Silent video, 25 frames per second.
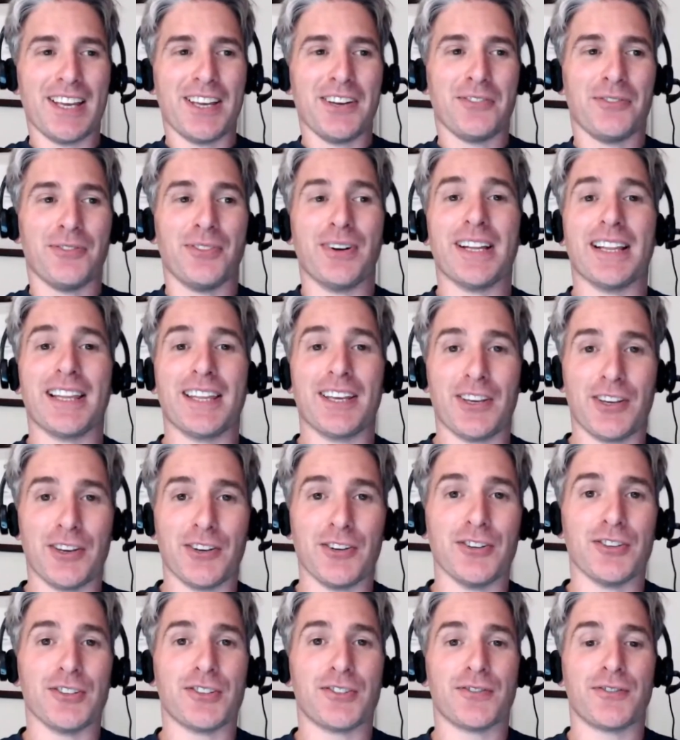really
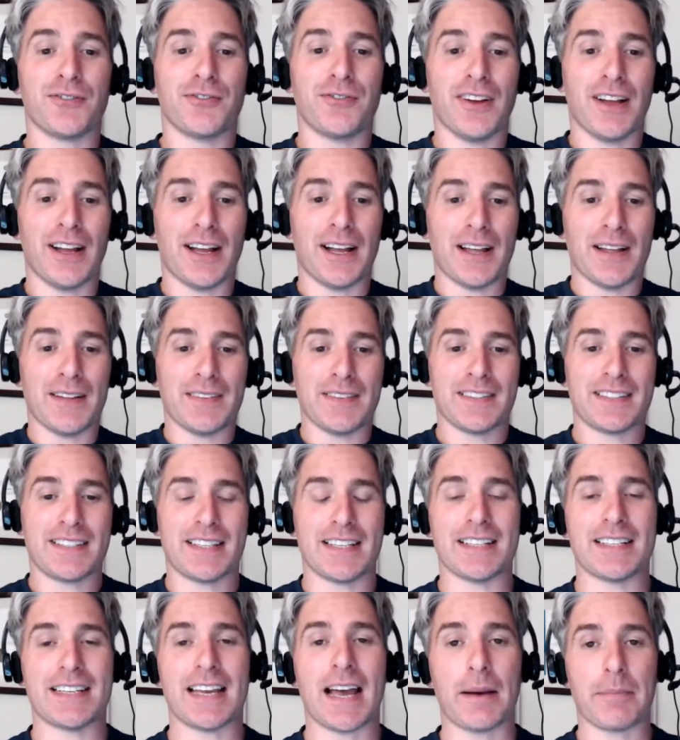use uh, the
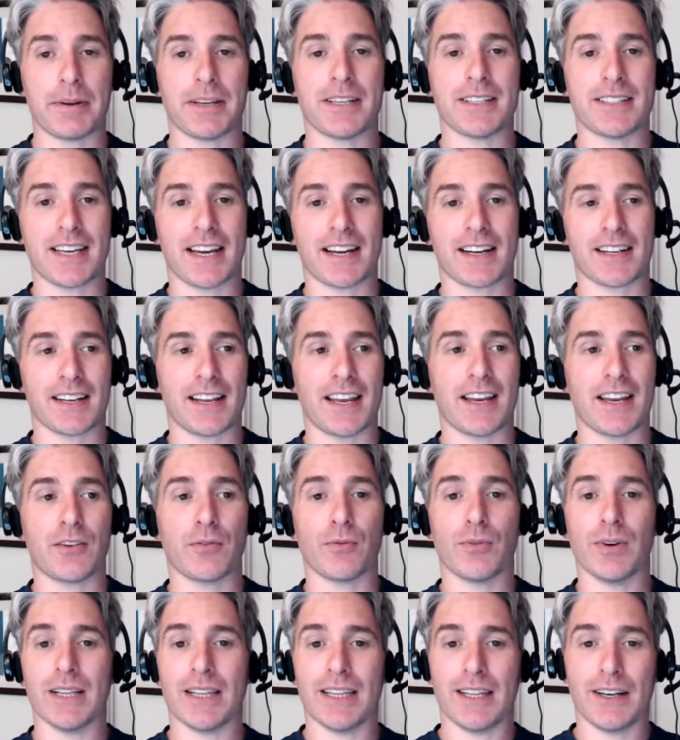tapping technique
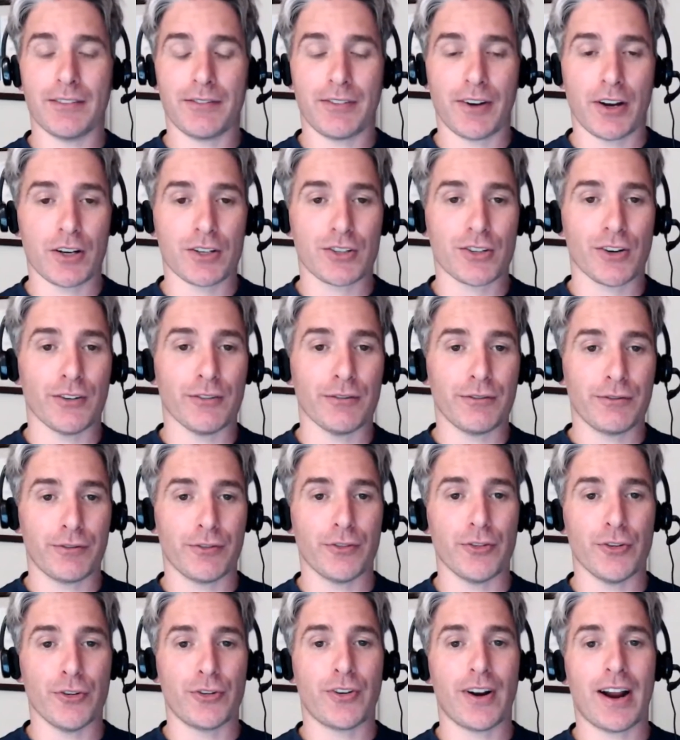really to focus on
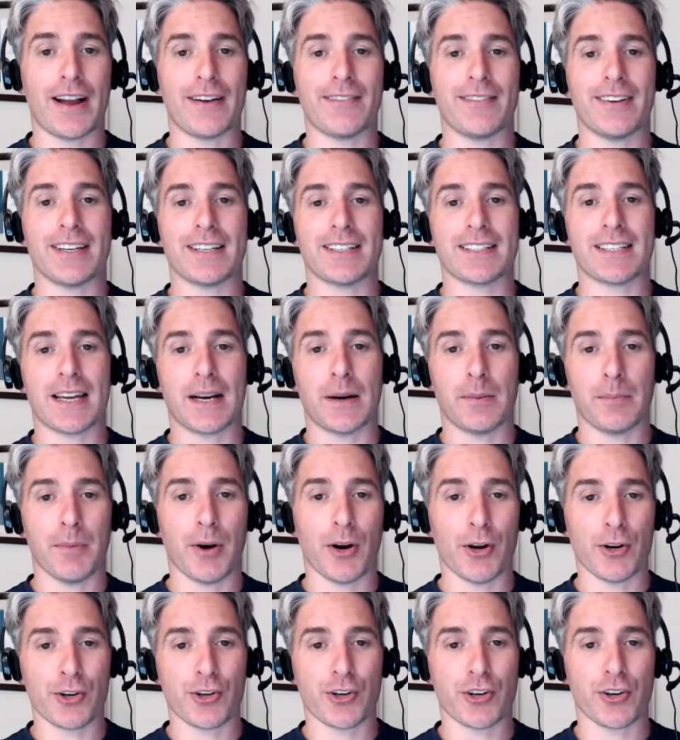food cravings and
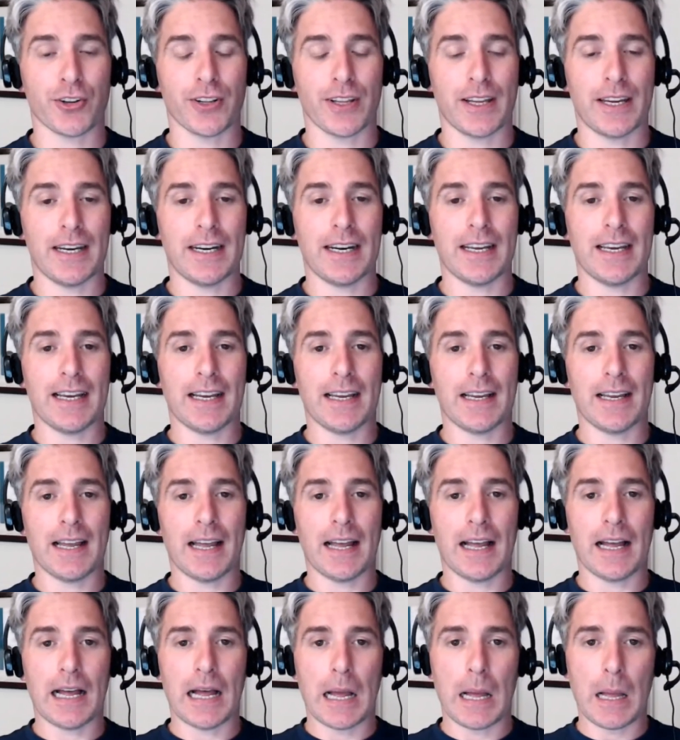emotional eating,
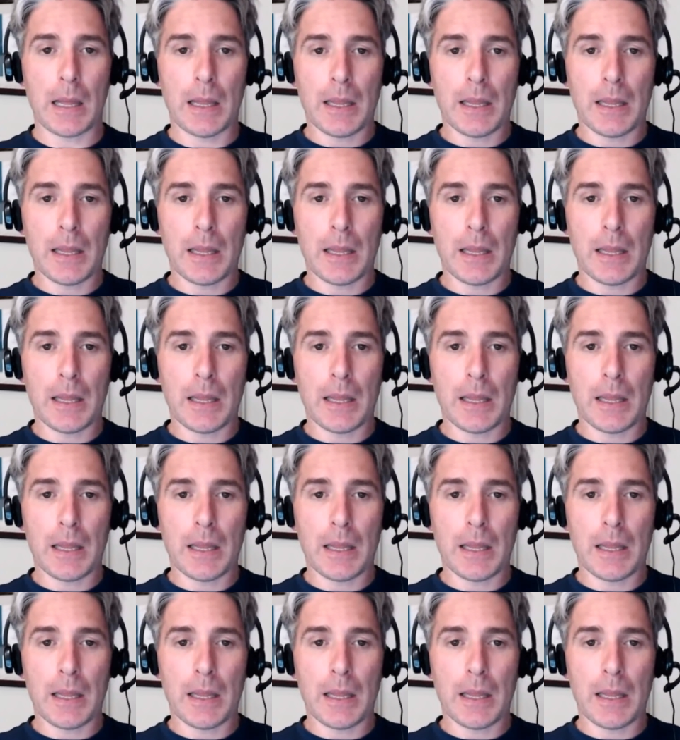uh,